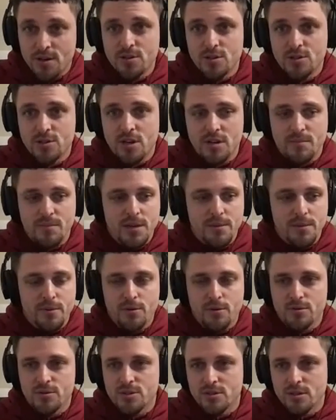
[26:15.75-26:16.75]
you saw Blake
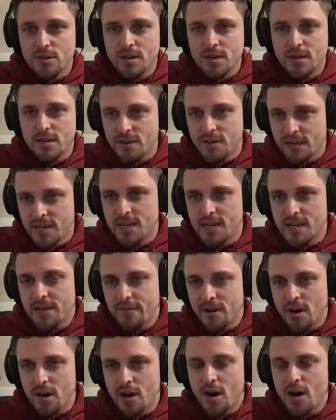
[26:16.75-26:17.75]
Bortles throw, and I know he didn't have
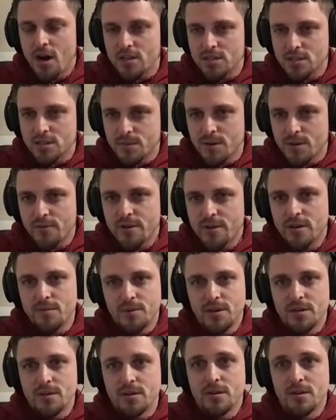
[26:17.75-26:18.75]
an awesome career,
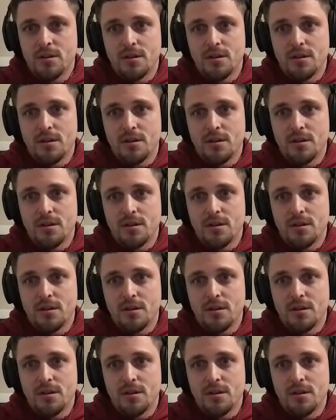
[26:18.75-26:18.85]
but